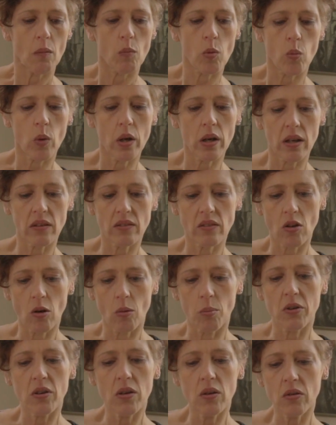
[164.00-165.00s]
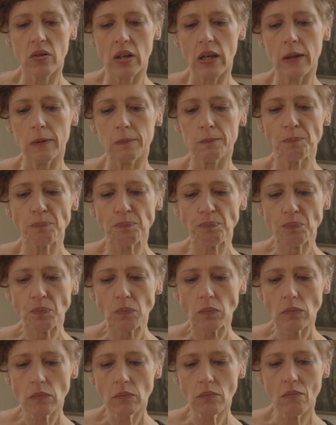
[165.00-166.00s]
But when I stopped using,
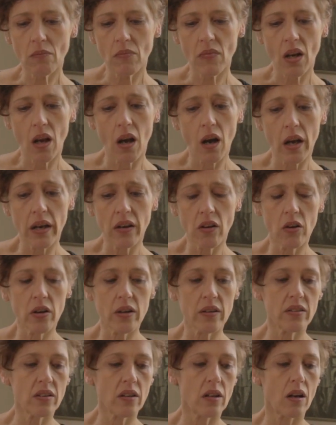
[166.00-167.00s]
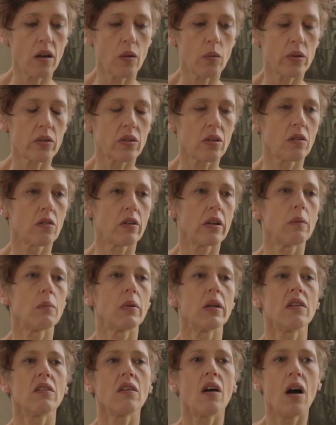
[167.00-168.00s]
I noticed that I was
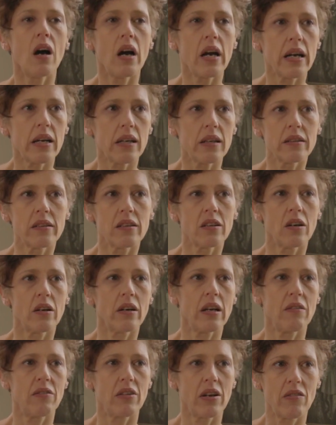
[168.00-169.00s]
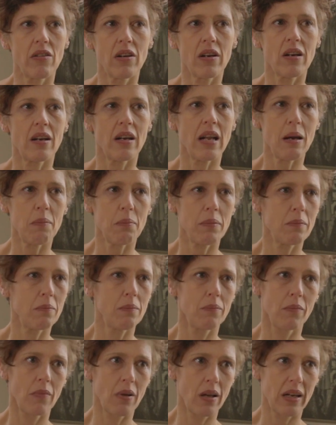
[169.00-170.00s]
incredibly tired, that I'd have to have a nap
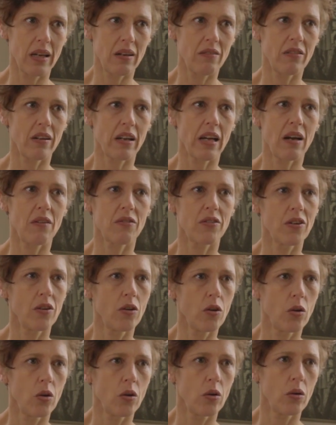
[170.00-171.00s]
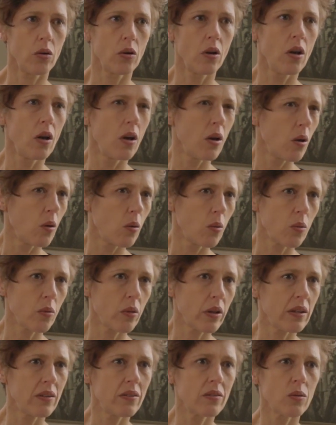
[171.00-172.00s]
like every afternoon, all
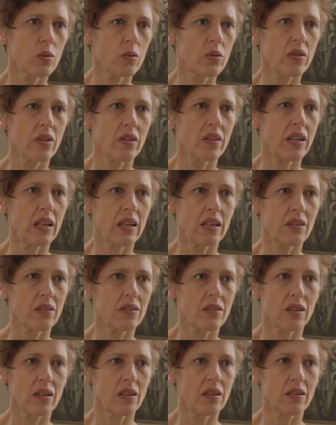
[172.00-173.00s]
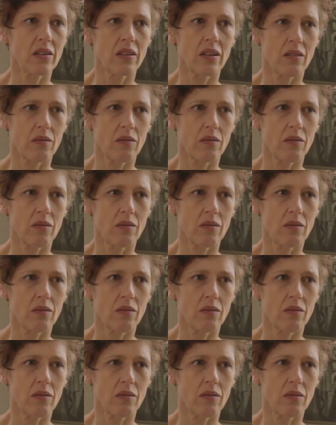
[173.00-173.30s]
these sorts of things that